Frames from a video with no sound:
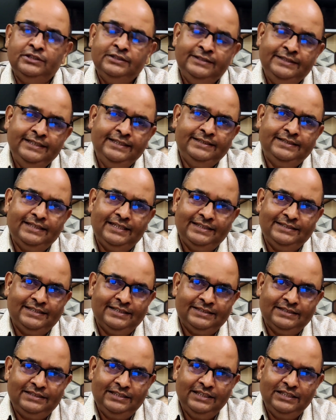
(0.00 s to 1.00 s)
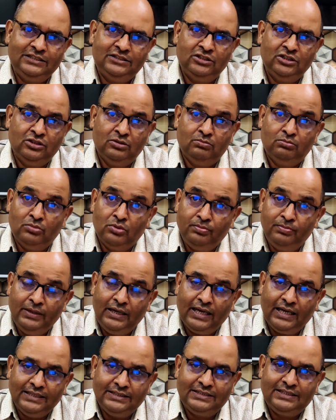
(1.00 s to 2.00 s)
These agencies
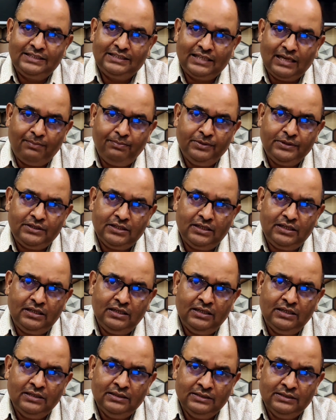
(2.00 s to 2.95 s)
mobilized capital,